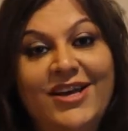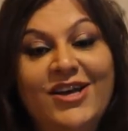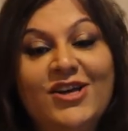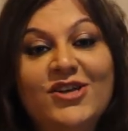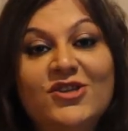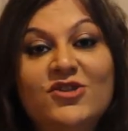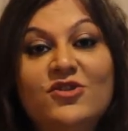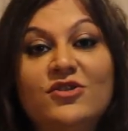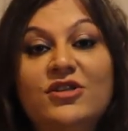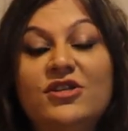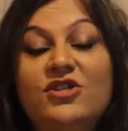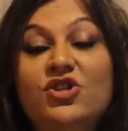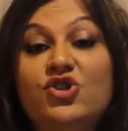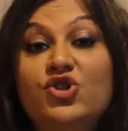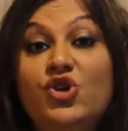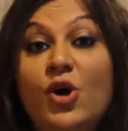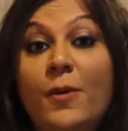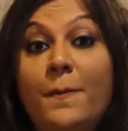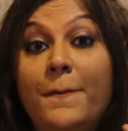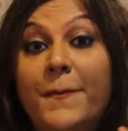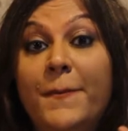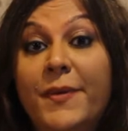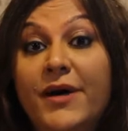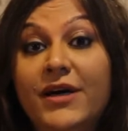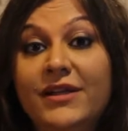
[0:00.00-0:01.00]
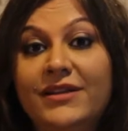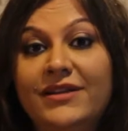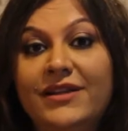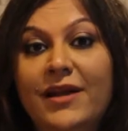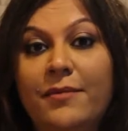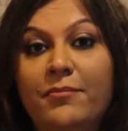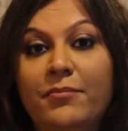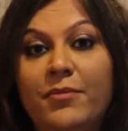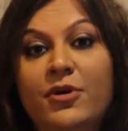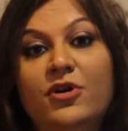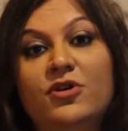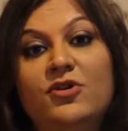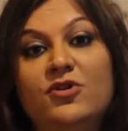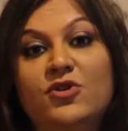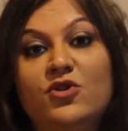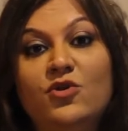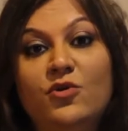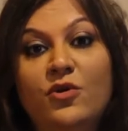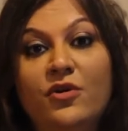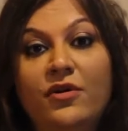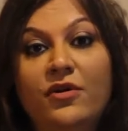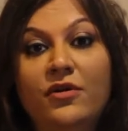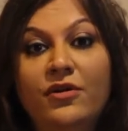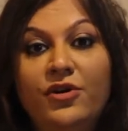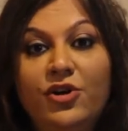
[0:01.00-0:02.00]
So this is your birth number.
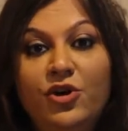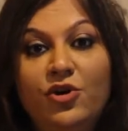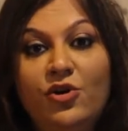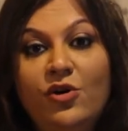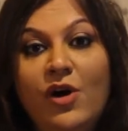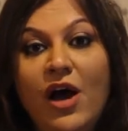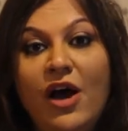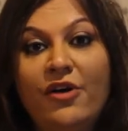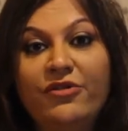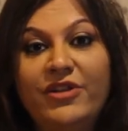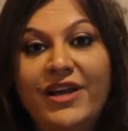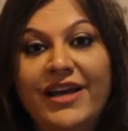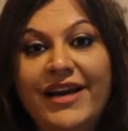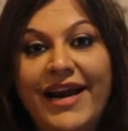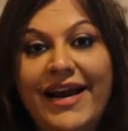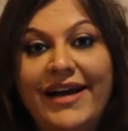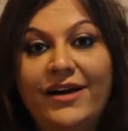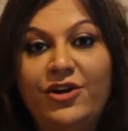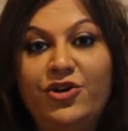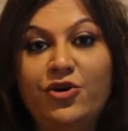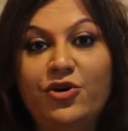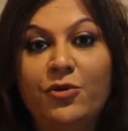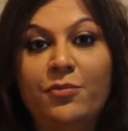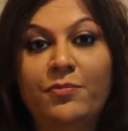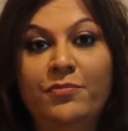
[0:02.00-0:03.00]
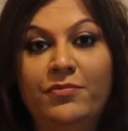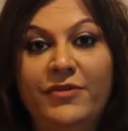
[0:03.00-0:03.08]
So you know how they write your